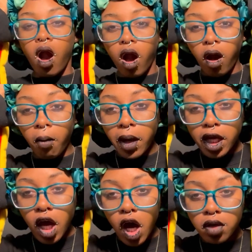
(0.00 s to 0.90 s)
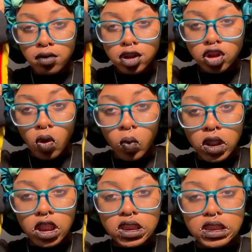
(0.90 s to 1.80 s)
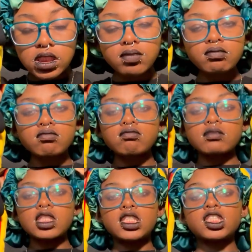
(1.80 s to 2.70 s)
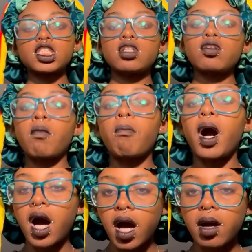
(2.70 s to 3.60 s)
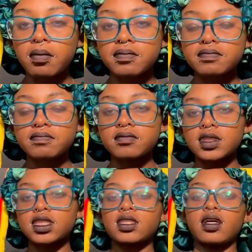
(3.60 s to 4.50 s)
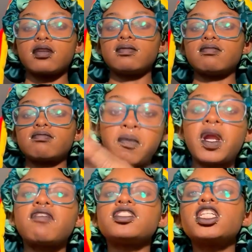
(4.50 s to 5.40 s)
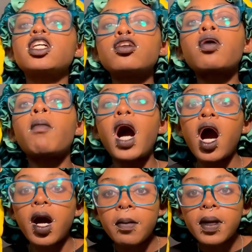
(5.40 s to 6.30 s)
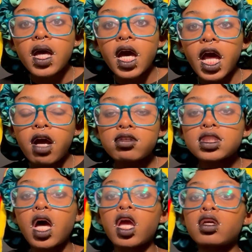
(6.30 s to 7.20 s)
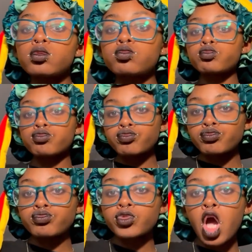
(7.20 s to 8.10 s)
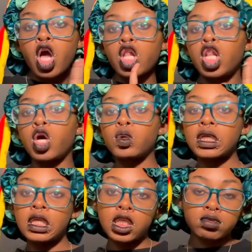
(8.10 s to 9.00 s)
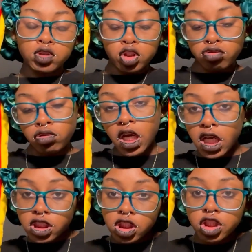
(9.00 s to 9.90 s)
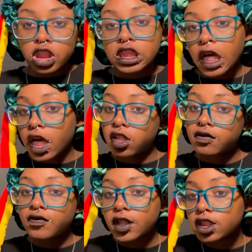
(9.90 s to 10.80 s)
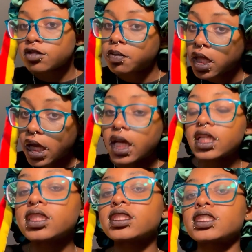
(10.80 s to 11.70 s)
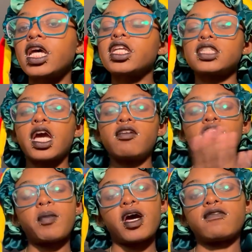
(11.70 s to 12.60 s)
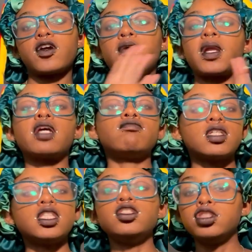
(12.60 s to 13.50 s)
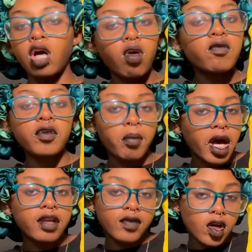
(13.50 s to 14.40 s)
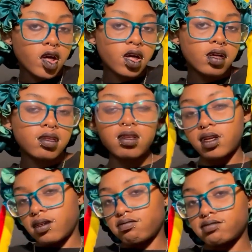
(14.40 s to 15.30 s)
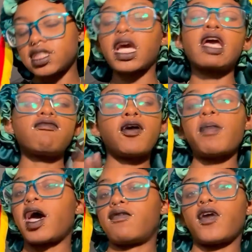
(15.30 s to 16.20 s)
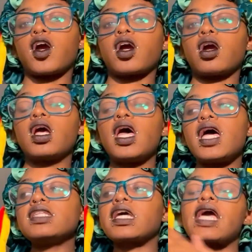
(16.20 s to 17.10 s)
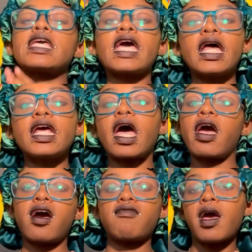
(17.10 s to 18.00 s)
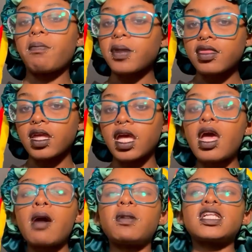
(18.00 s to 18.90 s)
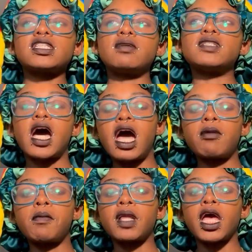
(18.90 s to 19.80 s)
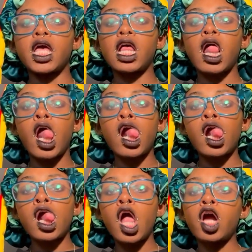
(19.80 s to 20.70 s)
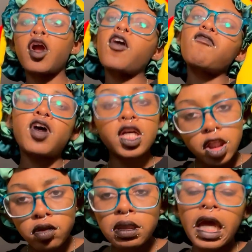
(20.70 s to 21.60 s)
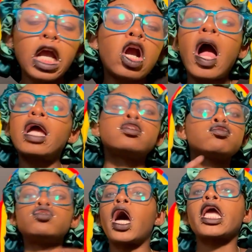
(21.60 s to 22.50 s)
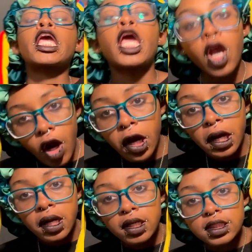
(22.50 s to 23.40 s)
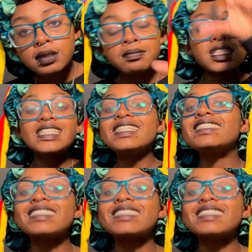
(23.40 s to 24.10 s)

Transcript: Oh my god, we're so cooked. And then she killed her mom, which is like, whatever, she killed her mom. And I was like, low-key, that's what you get. She should have died in the first place. And it's like, I feel bad for her, but I really don't feel bad for her, you know? It's like, I feel bad for her. It's like, I get it, I have empathy, but at the same time, I'm like, girl, fuck you. Like, girl, I do not care. Please